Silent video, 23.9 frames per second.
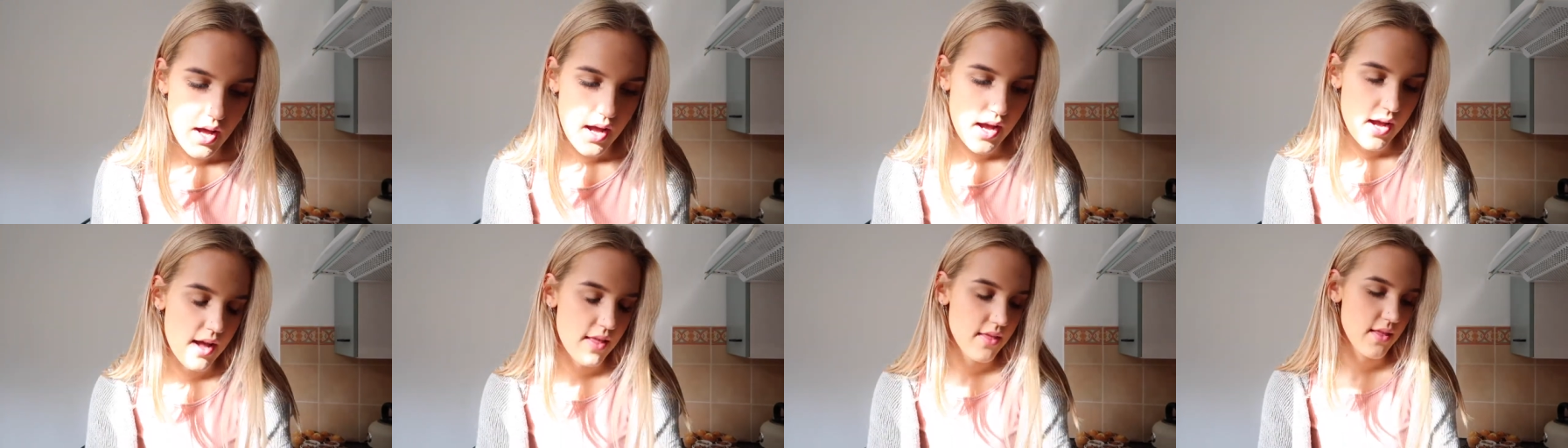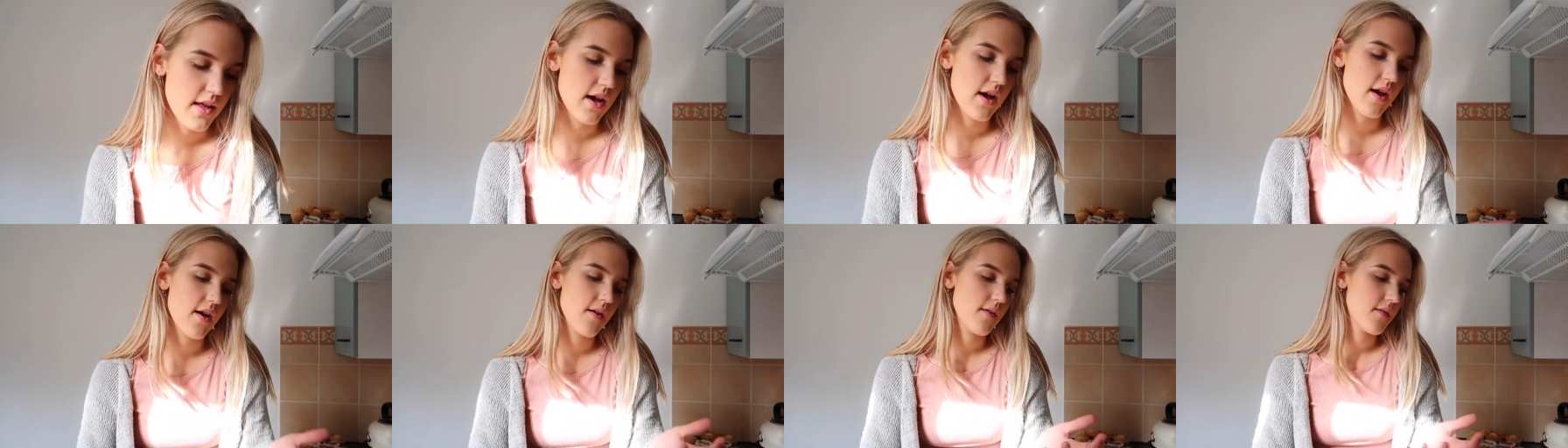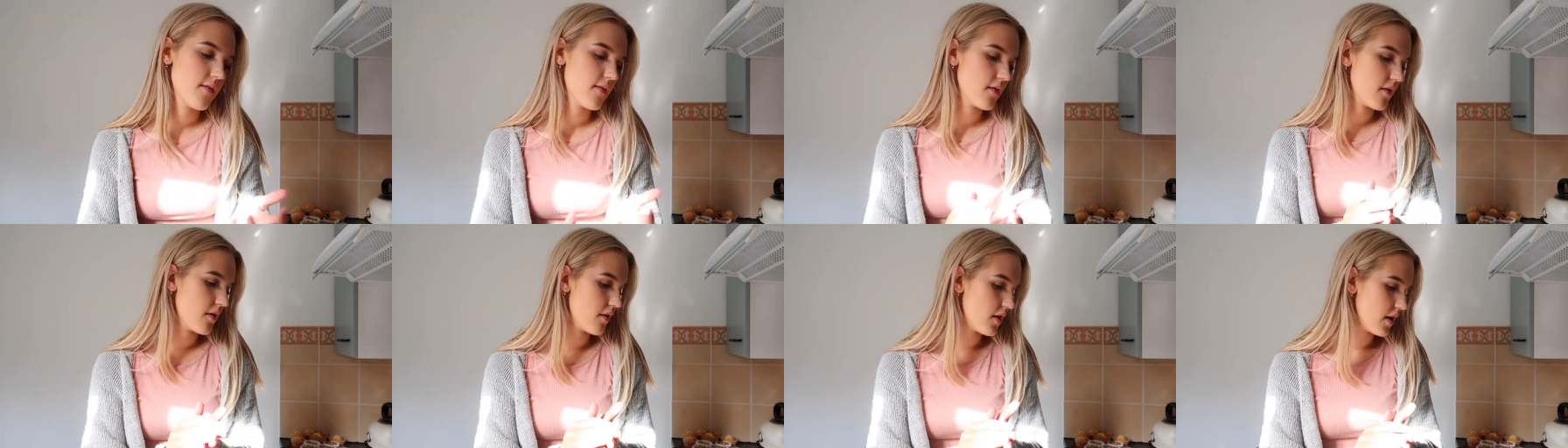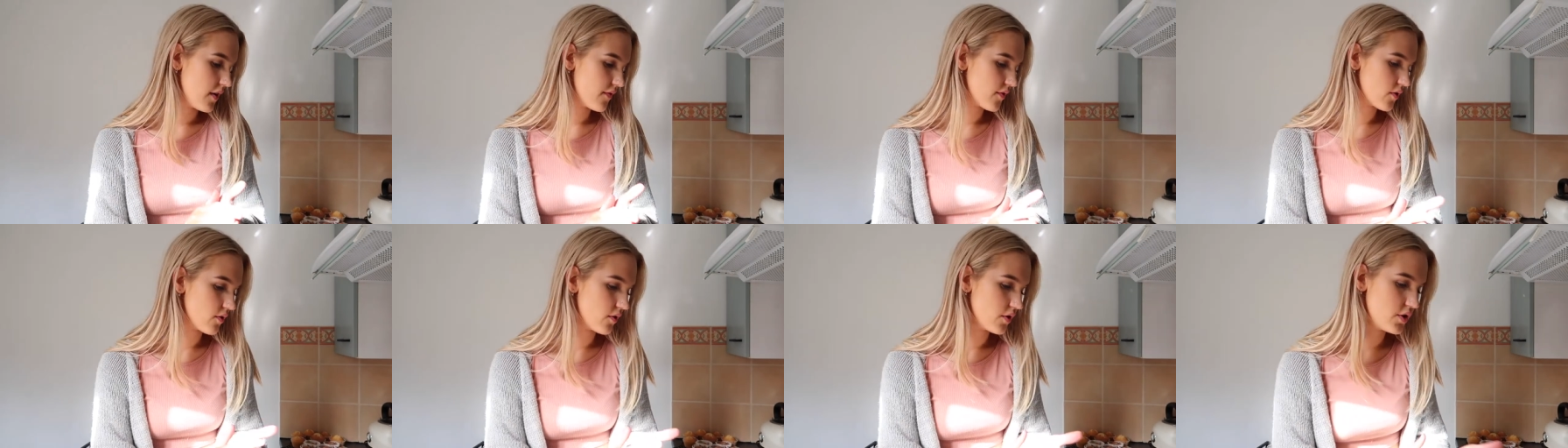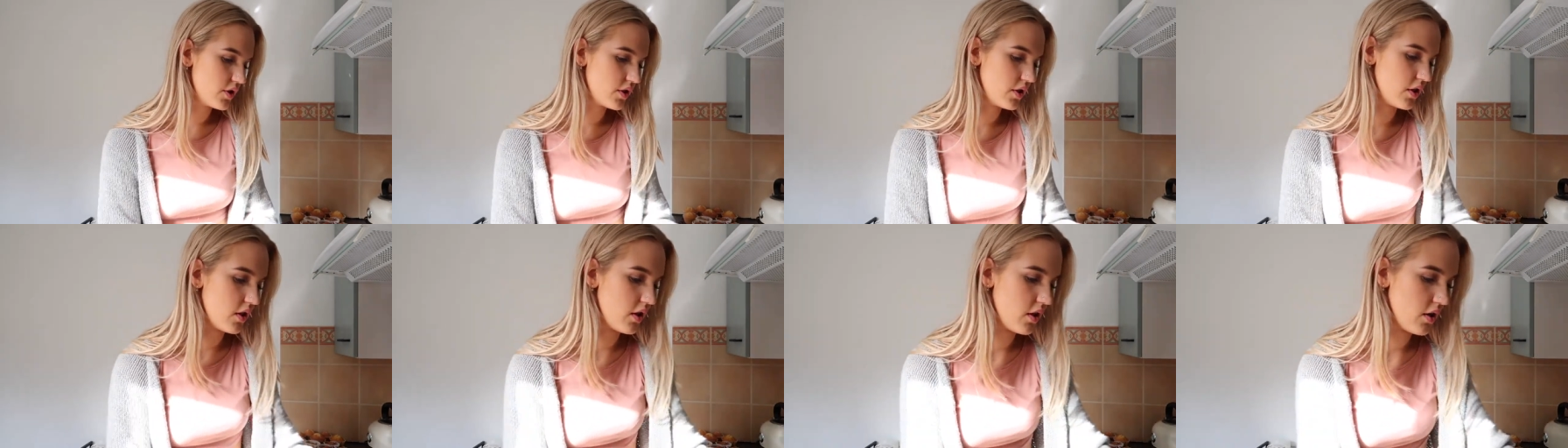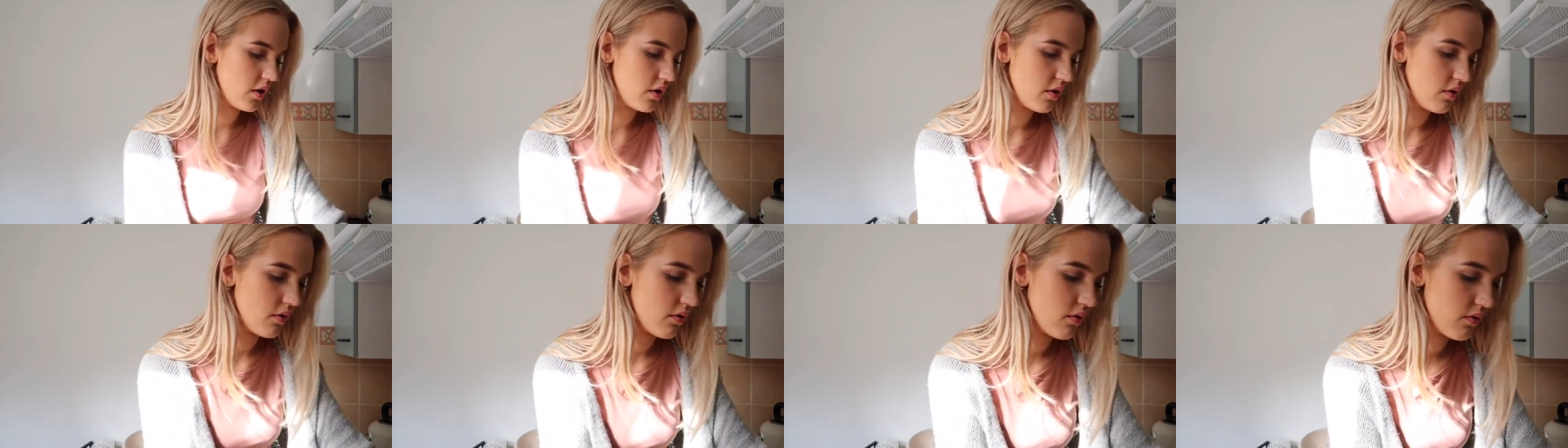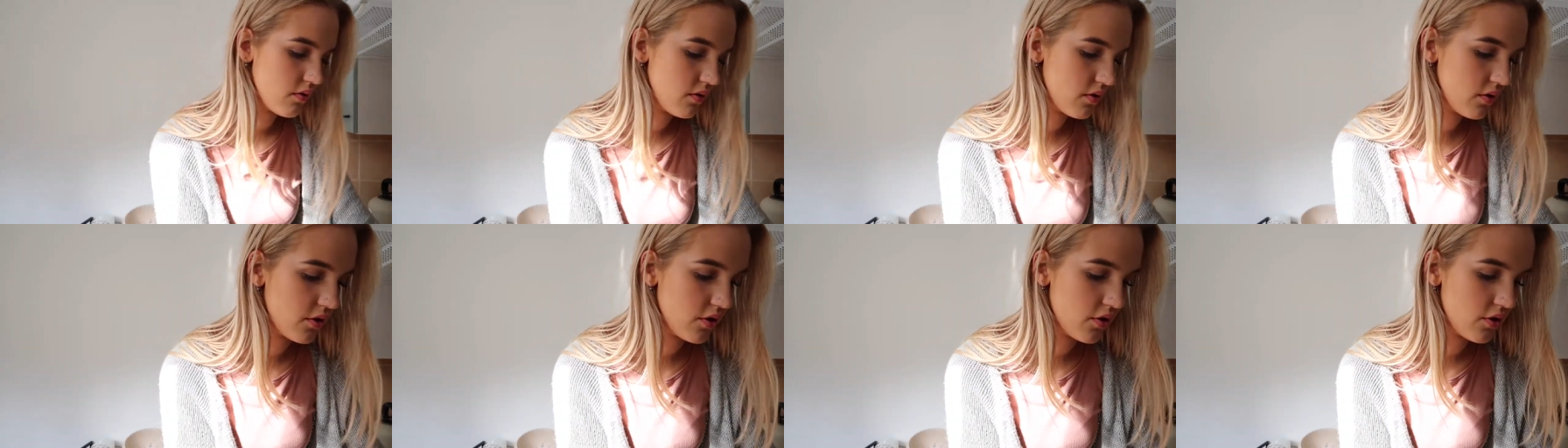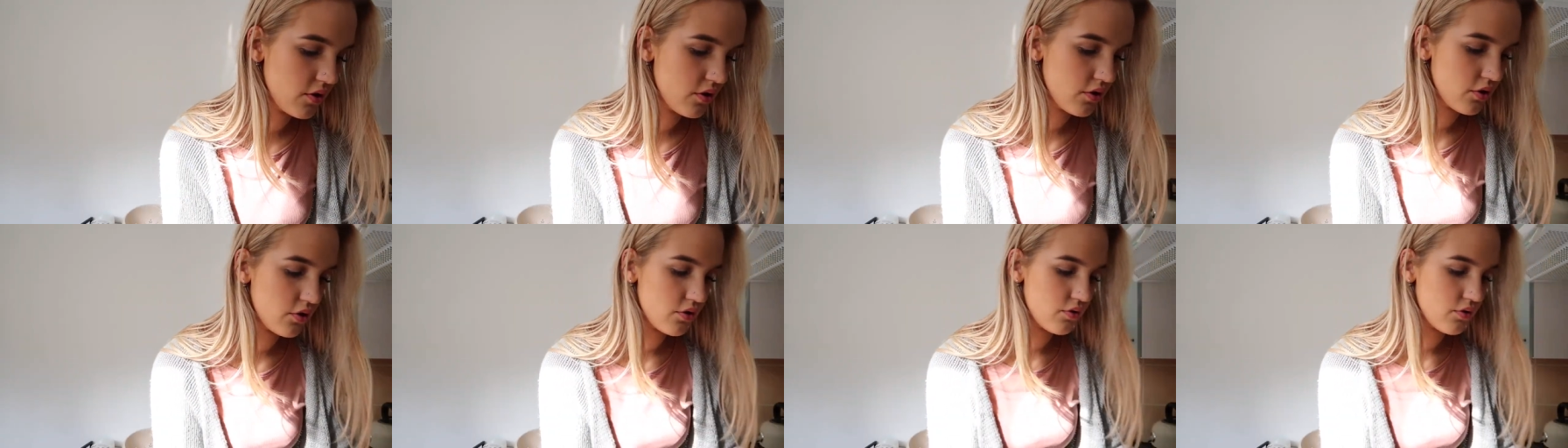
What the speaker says: And then I've got to do the